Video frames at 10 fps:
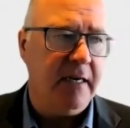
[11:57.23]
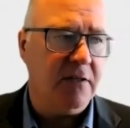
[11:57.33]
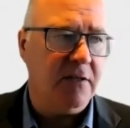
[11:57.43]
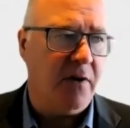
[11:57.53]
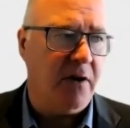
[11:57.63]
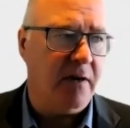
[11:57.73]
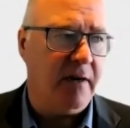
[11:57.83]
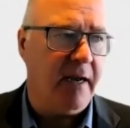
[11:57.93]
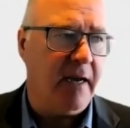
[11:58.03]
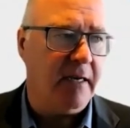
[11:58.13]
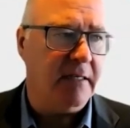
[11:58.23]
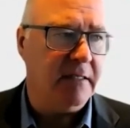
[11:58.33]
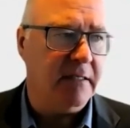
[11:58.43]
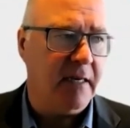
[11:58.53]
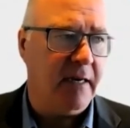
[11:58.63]
as far
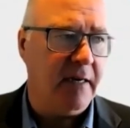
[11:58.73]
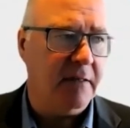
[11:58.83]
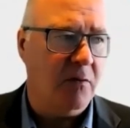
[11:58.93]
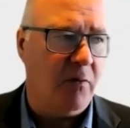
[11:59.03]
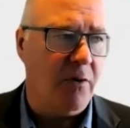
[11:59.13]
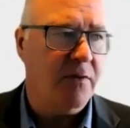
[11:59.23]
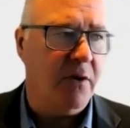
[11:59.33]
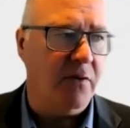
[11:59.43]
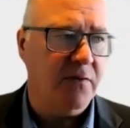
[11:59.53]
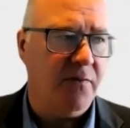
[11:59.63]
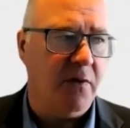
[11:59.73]
as uh, growth goes